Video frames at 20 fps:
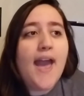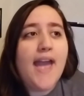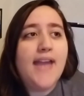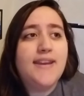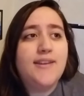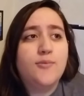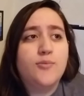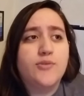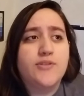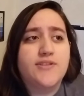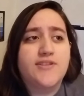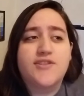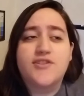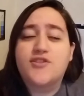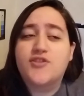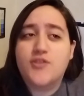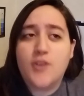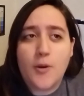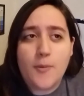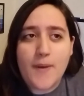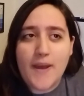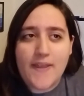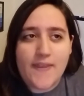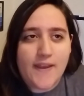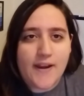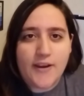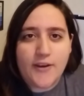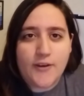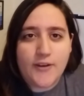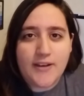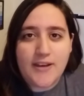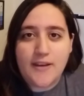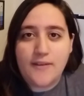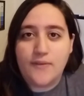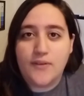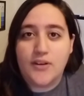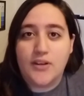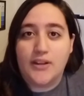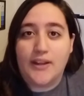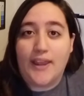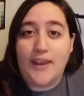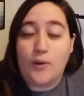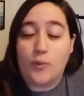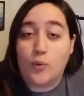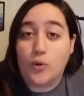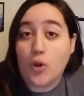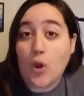and it was so bad that I couldn't even like